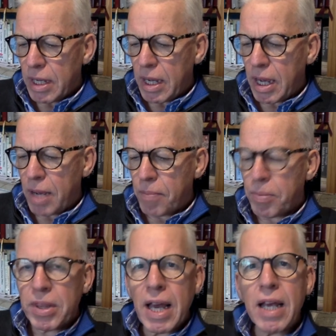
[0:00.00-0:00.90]

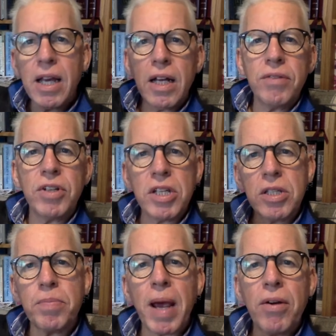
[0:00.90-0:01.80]
But that kind of
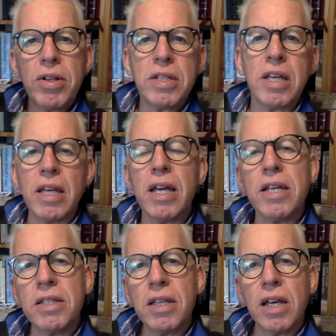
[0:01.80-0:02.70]
disparity
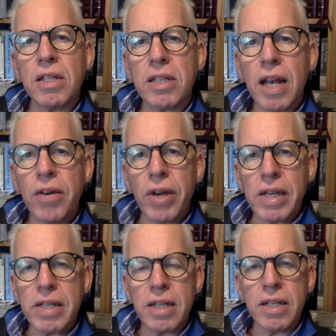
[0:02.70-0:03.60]
is
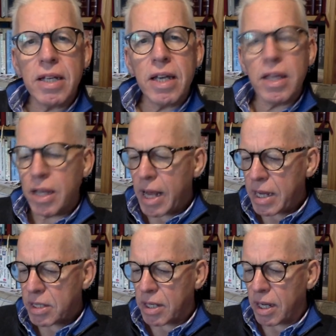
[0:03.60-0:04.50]
accelerated in the
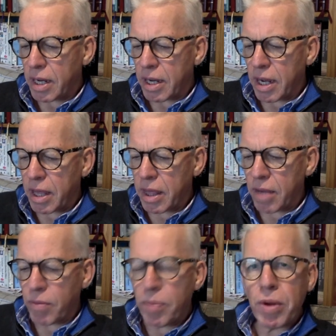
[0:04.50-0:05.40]
next line, I
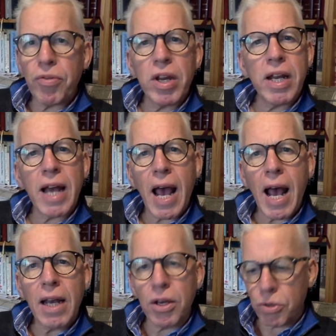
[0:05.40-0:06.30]
think, when we read,
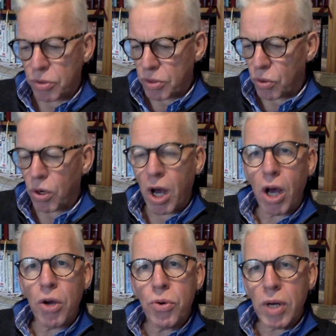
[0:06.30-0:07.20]
"Hallowed" or
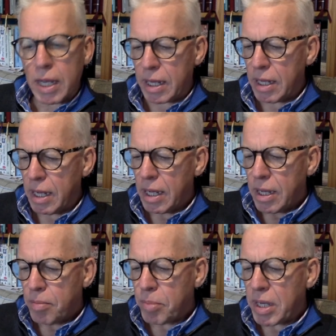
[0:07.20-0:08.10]
"Holy
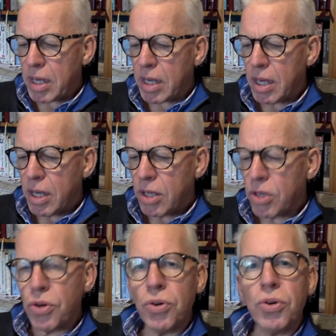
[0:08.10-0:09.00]
be
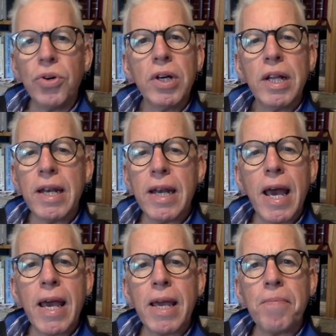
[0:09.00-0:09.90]
your
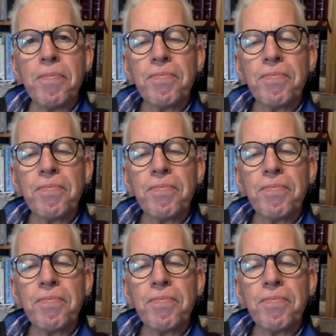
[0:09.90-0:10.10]
name."